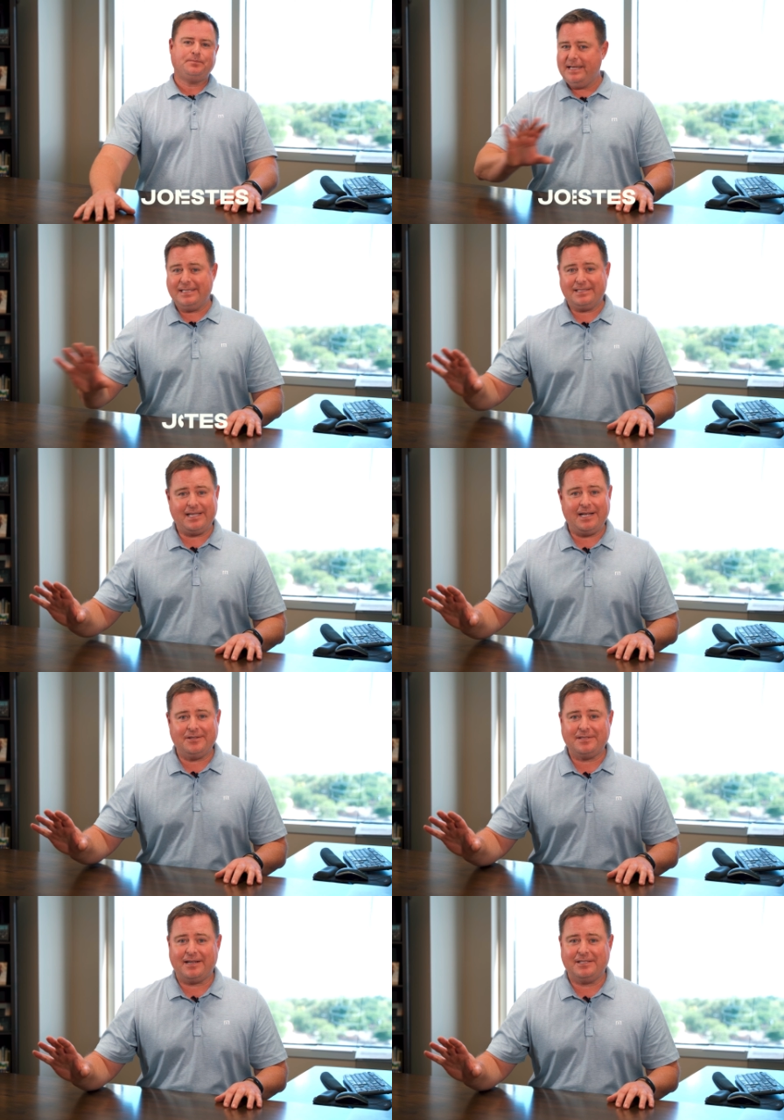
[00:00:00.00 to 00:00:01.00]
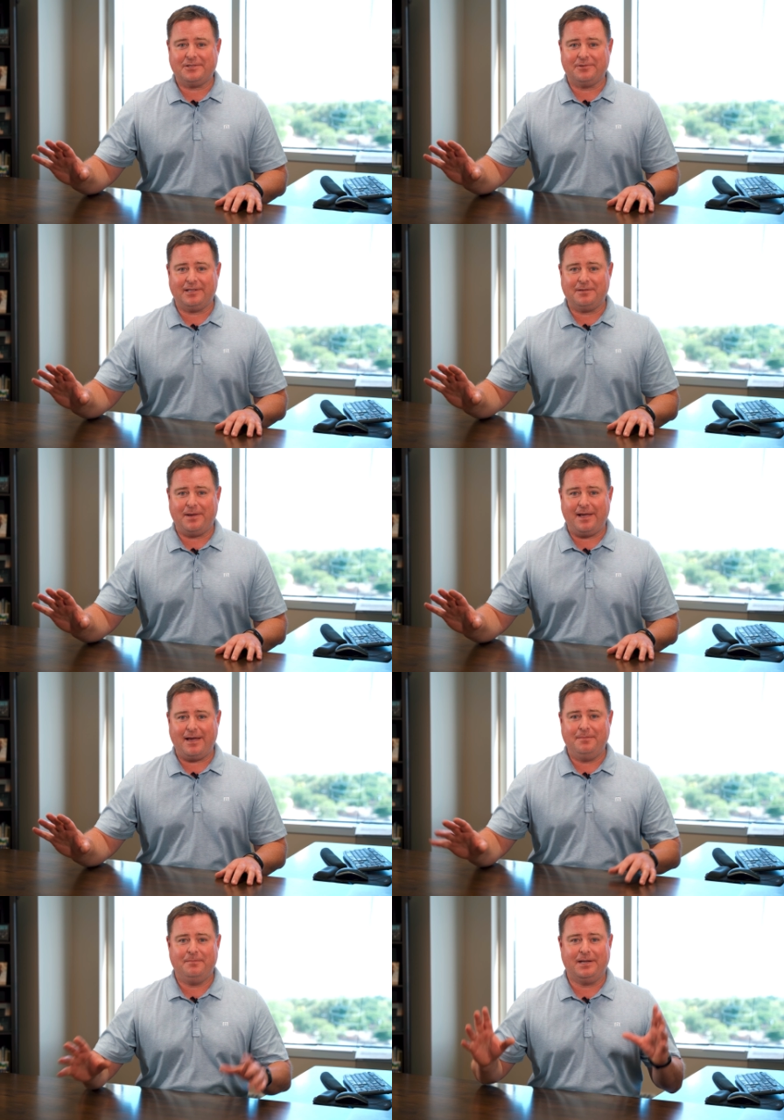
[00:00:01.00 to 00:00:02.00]
It sounds like it's really
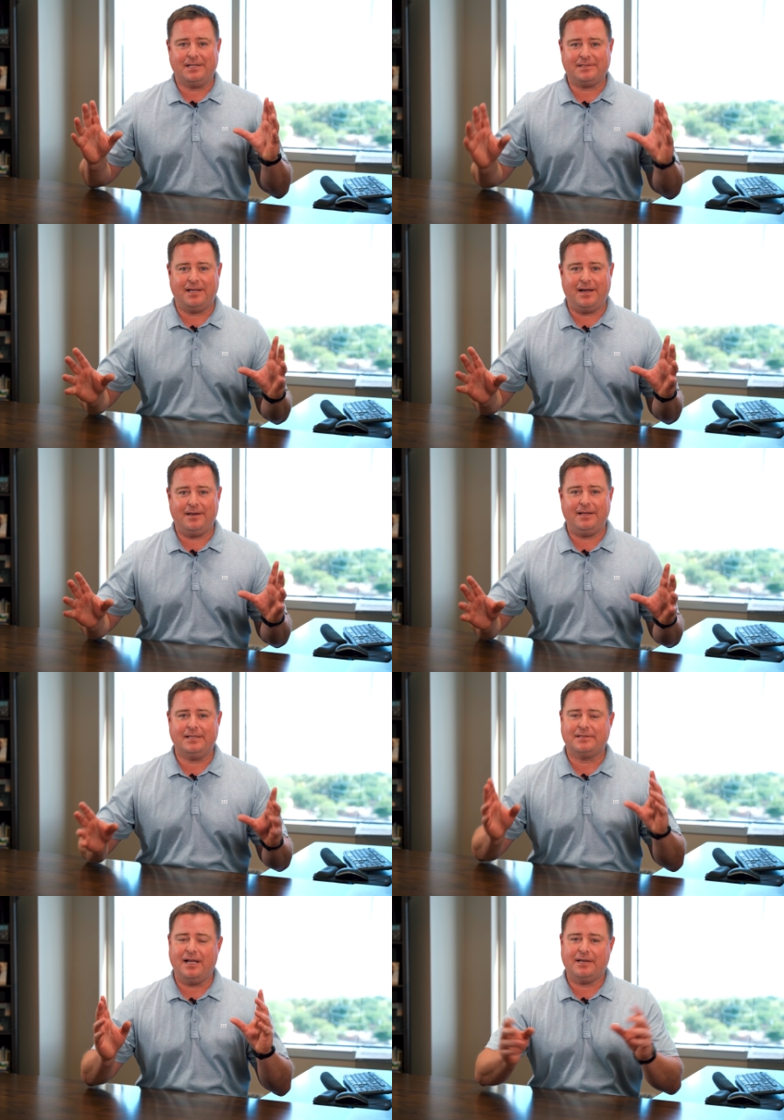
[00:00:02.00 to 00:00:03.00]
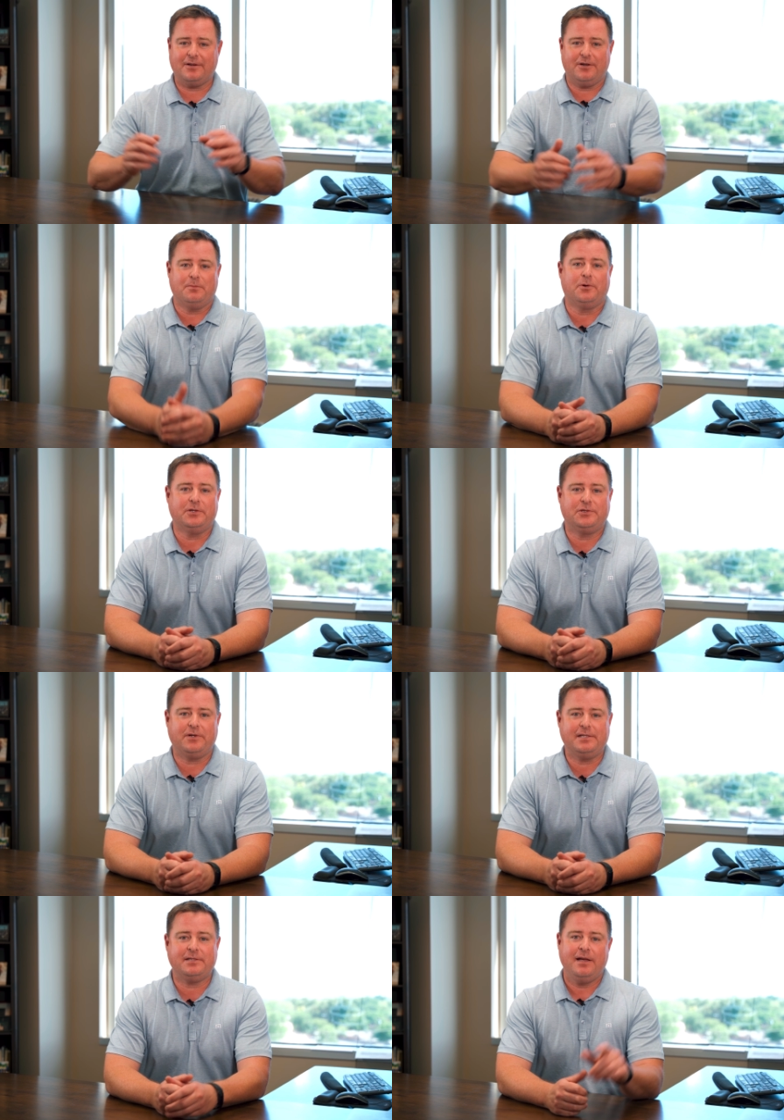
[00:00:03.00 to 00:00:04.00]
bad, but it's not. It's not going to hurt mortgage
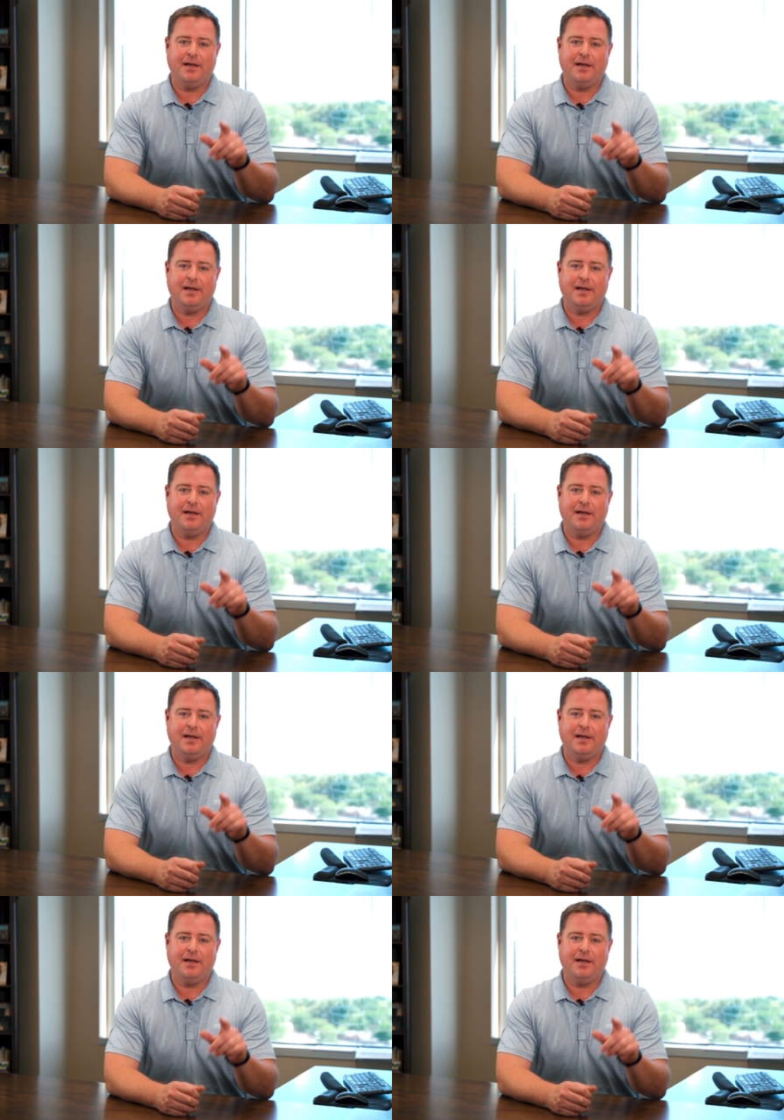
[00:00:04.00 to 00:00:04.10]
rates.